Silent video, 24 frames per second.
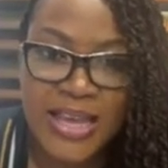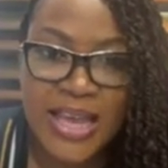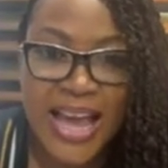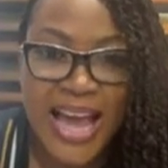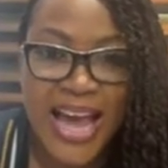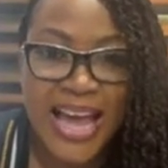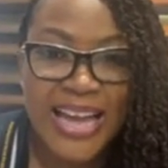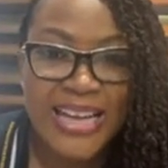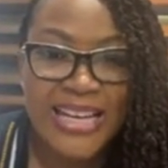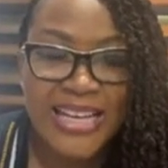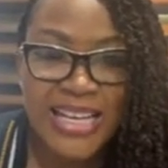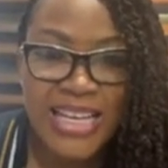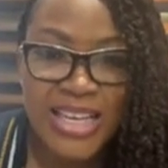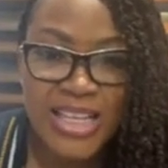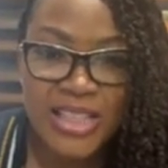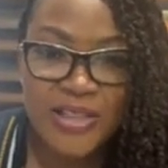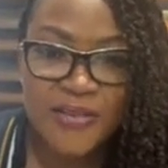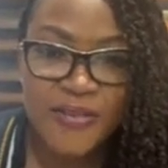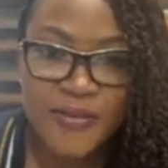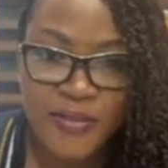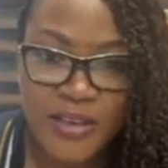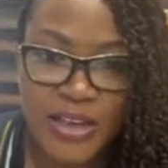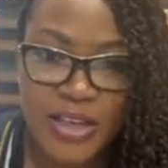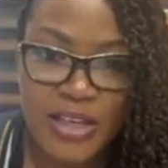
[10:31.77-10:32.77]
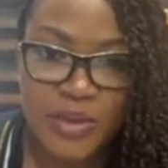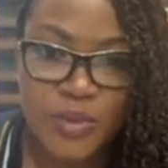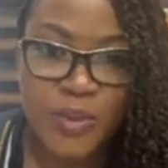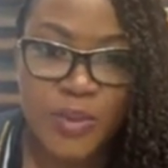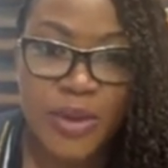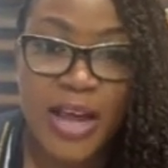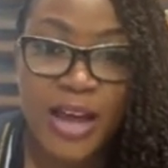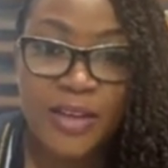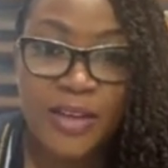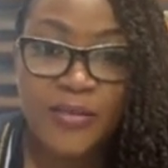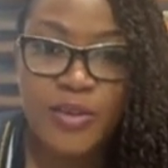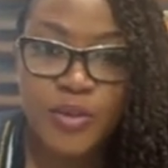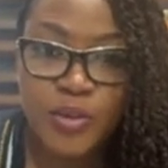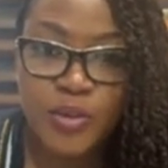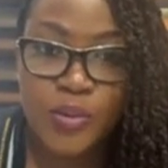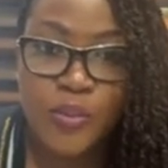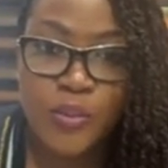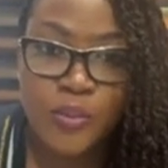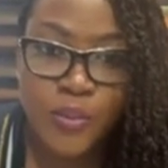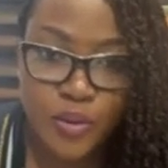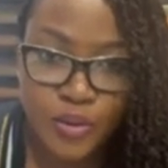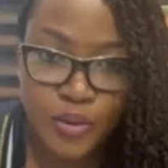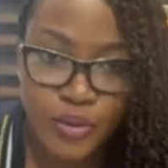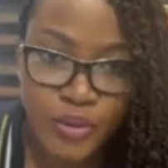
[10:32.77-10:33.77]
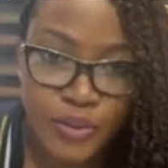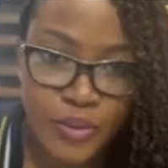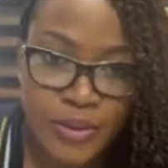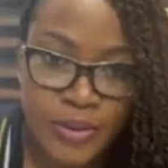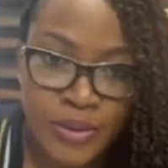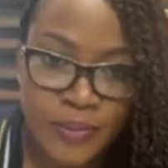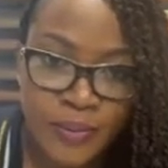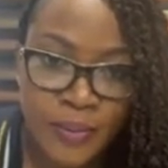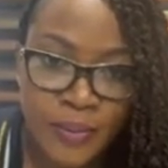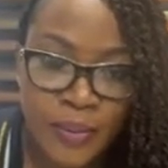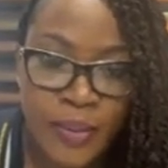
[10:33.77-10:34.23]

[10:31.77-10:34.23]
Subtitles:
and each phase will have its own modules.